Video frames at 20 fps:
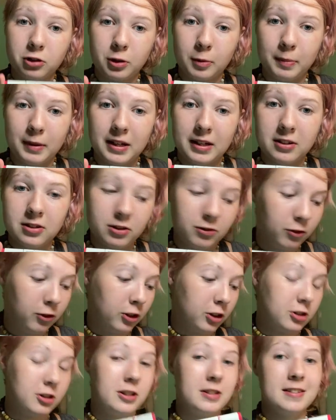a piece
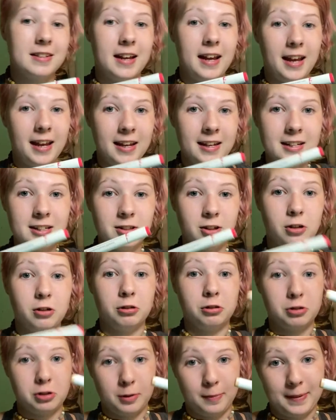versus
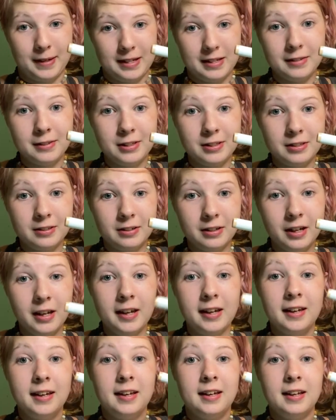$8 a piece.
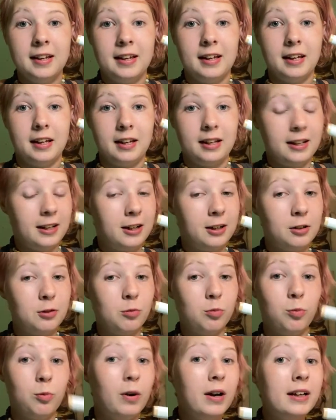
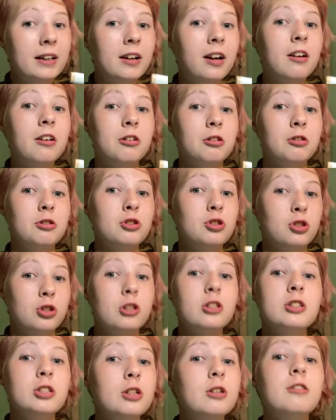And what colors
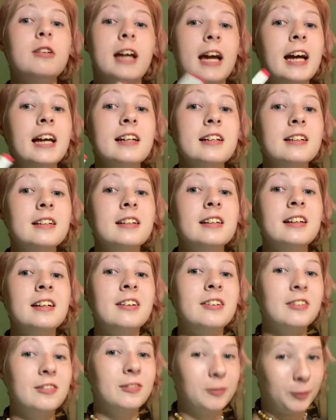should you get?
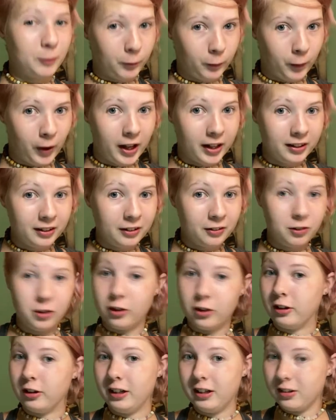Well, if you're
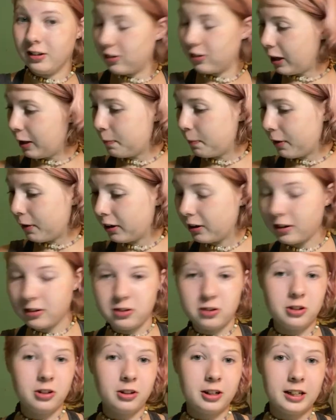a landscape
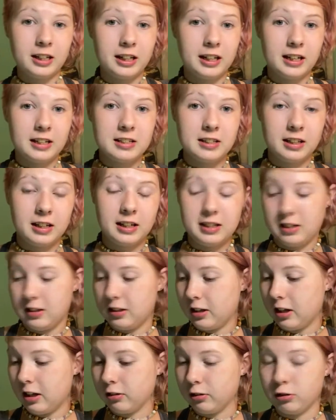artist, you're gonna get like
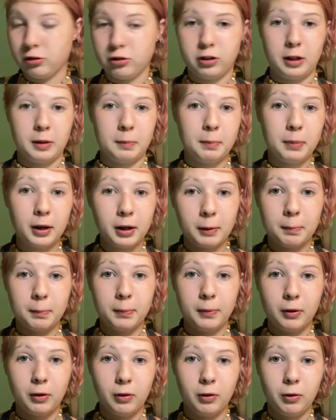colors like
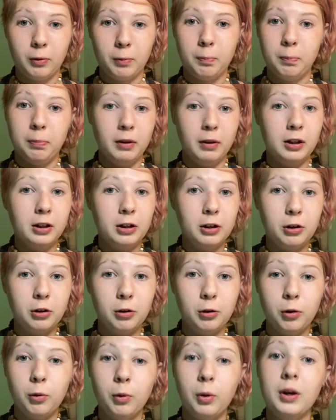purple,
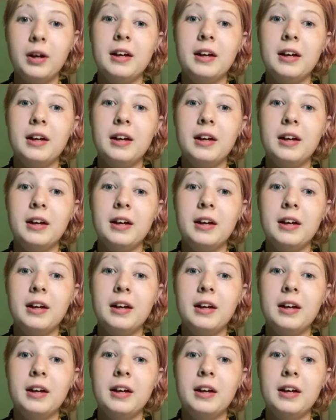blue,